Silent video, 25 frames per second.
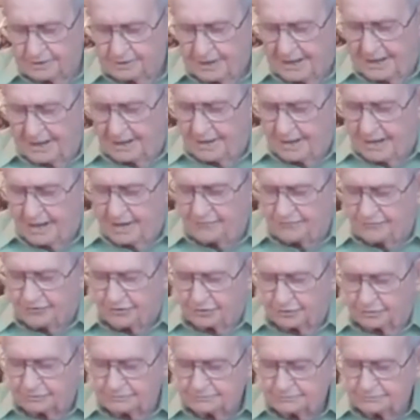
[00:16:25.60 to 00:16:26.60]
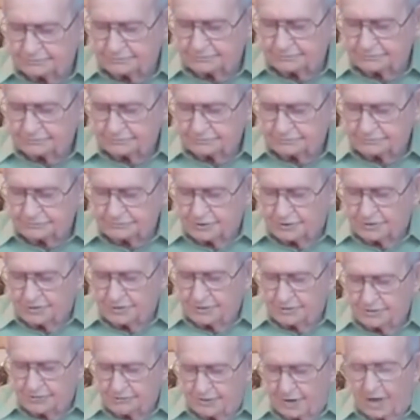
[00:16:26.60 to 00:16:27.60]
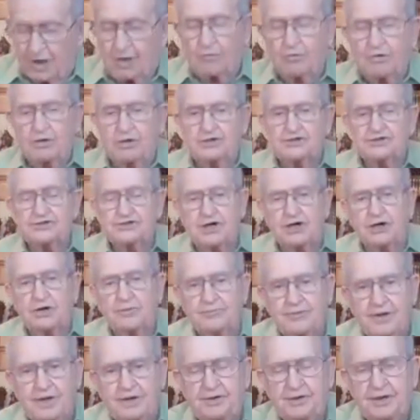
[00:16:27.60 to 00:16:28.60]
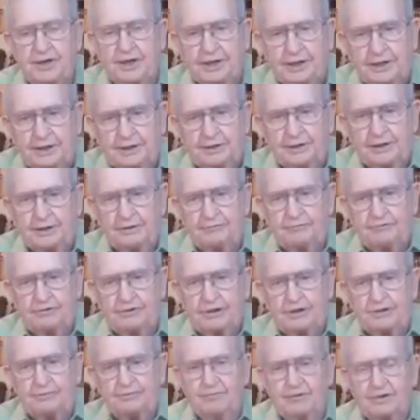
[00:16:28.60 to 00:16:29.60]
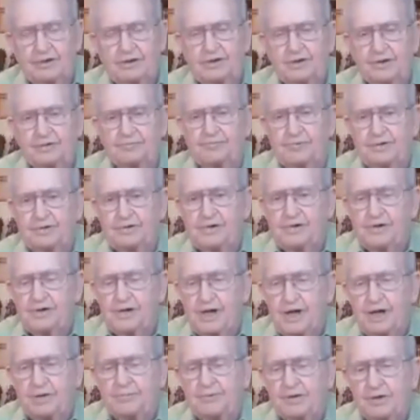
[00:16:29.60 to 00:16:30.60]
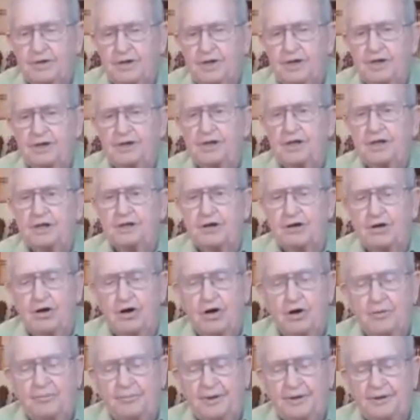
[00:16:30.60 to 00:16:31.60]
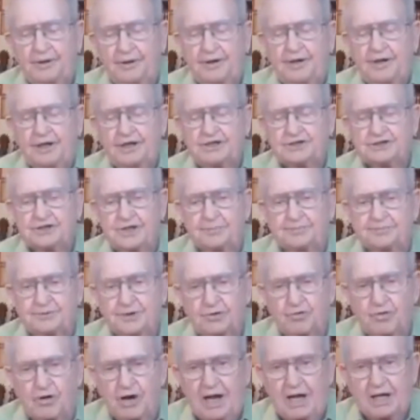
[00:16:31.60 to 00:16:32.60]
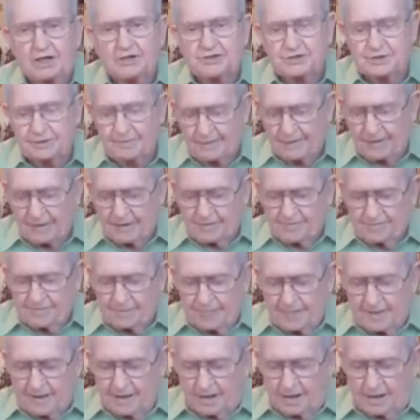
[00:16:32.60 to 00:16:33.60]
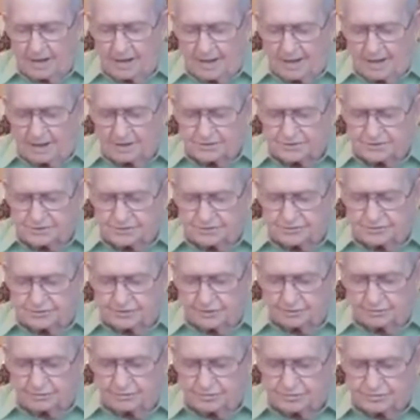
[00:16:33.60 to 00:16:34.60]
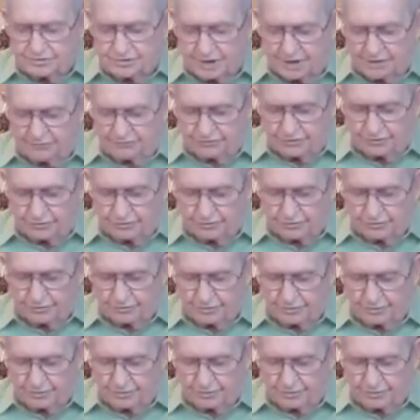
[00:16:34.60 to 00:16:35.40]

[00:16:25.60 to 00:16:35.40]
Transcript: However, there was some that did and, and, and, and, and had come and had accepted Christ uh, as their Savior.